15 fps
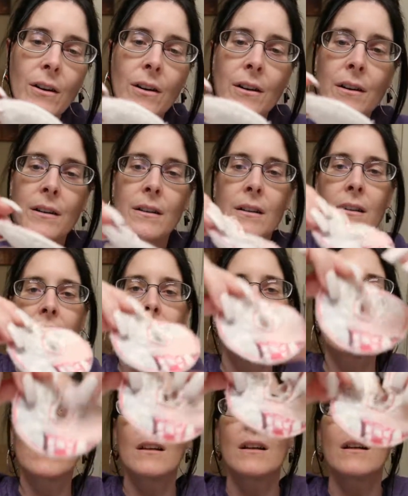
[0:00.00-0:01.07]
are
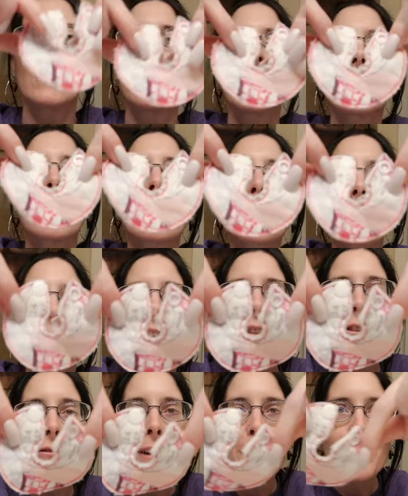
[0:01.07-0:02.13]

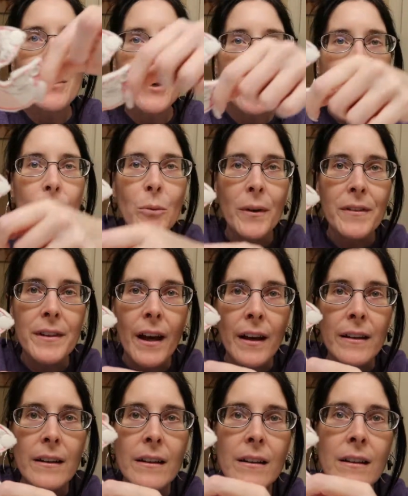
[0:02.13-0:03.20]
regular fabric on one
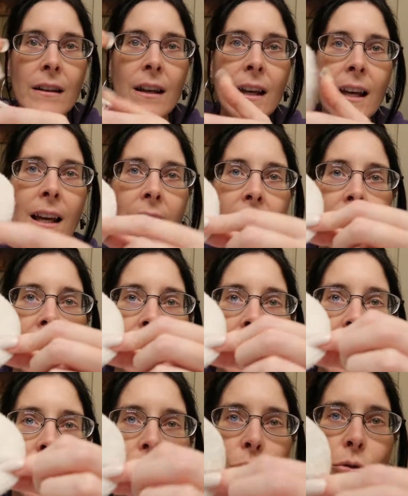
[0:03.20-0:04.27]
side and
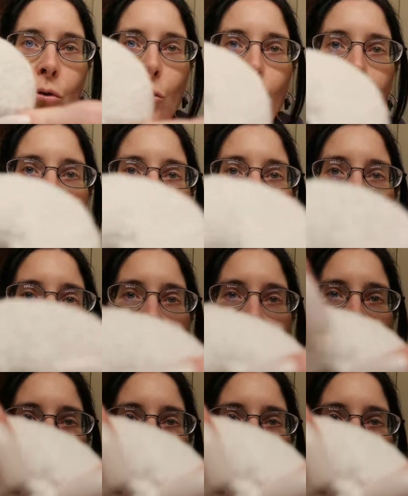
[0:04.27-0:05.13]
then super, super